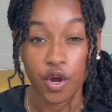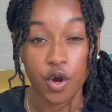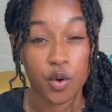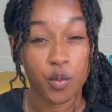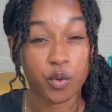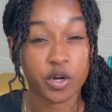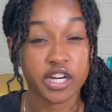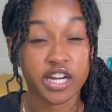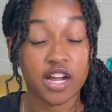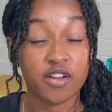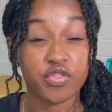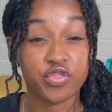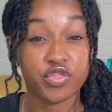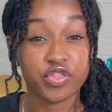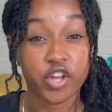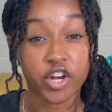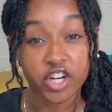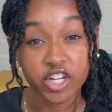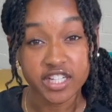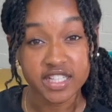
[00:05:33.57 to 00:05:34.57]
We're going to have
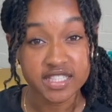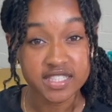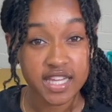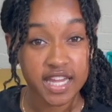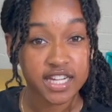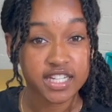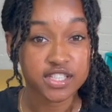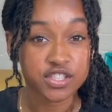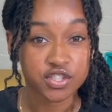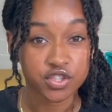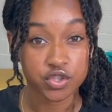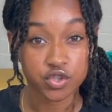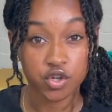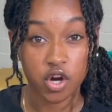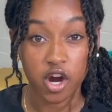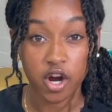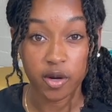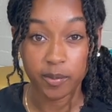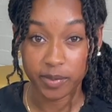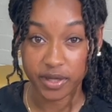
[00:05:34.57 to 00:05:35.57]
30 seconds to draw
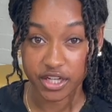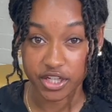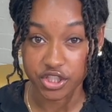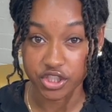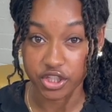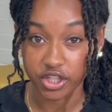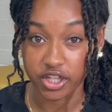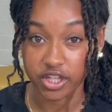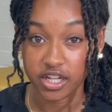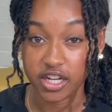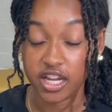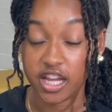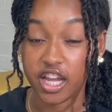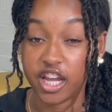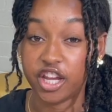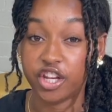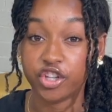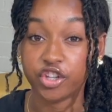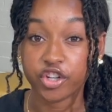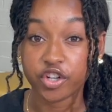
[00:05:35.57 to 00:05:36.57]
our picture,
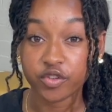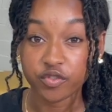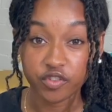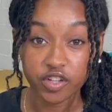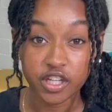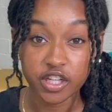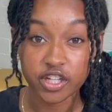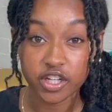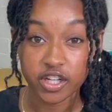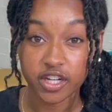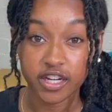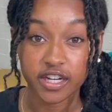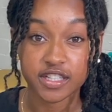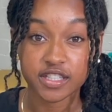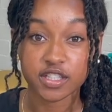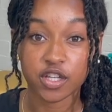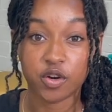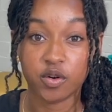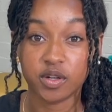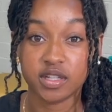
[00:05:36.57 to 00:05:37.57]
and your reader is
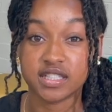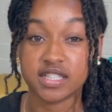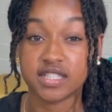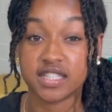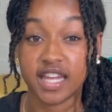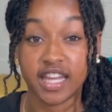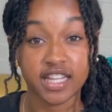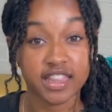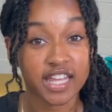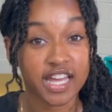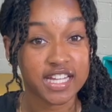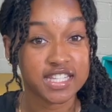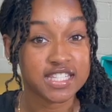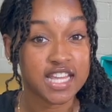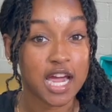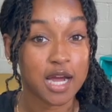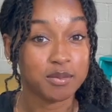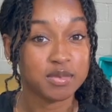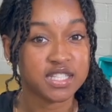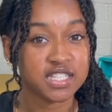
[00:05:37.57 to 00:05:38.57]
going to take that
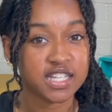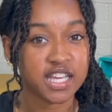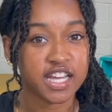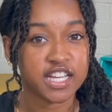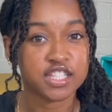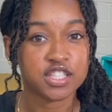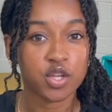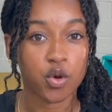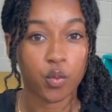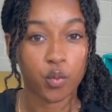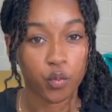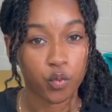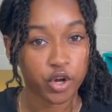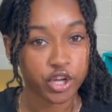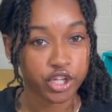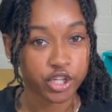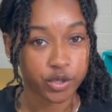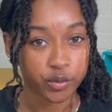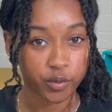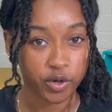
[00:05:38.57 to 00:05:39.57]
time to guess
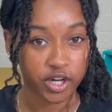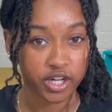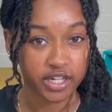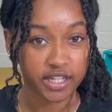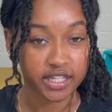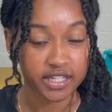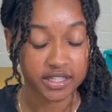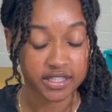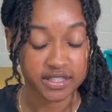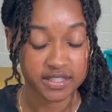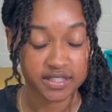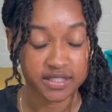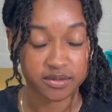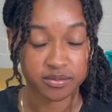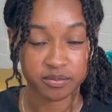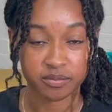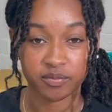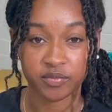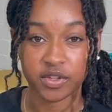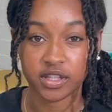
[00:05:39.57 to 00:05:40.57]
what your word is.
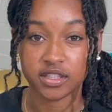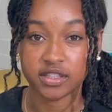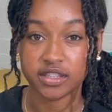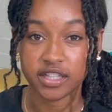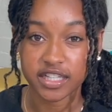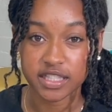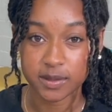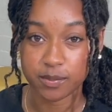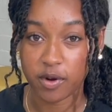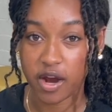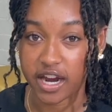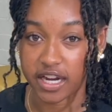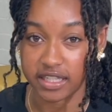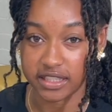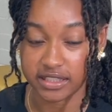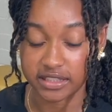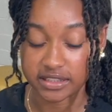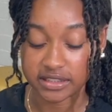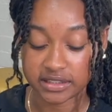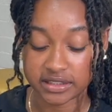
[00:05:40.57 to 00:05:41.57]
Let's
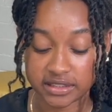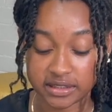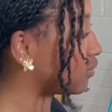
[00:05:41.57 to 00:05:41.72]
practice.